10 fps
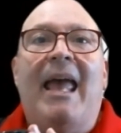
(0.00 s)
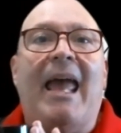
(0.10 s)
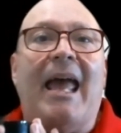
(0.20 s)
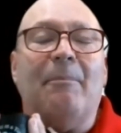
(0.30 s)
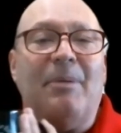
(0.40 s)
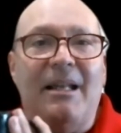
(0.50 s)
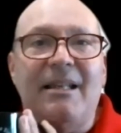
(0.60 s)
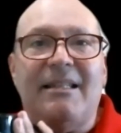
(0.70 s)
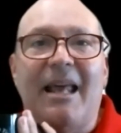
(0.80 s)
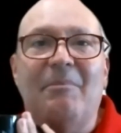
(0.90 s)
and
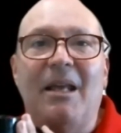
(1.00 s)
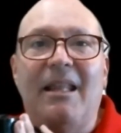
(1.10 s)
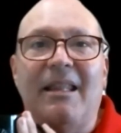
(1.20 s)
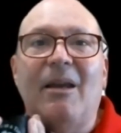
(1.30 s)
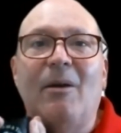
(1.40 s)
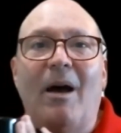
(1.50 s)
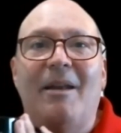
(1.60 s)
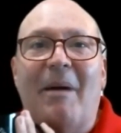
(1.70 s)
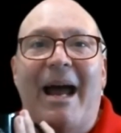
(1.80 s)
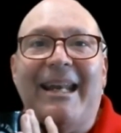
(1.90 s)
please send me the
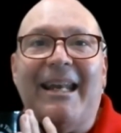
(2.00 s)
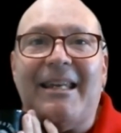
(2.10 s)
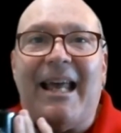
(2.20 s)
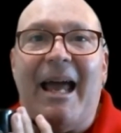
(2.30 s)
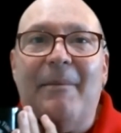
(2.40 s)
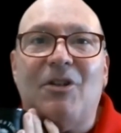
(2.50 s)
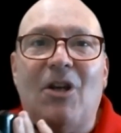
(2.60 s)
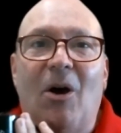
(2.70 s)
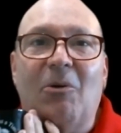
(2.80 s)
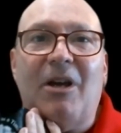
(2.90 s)
One Bite at a Time
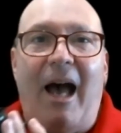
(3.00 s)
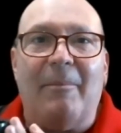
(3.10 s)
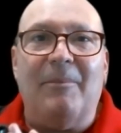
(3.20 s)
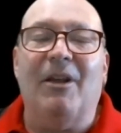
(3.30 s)
show cup.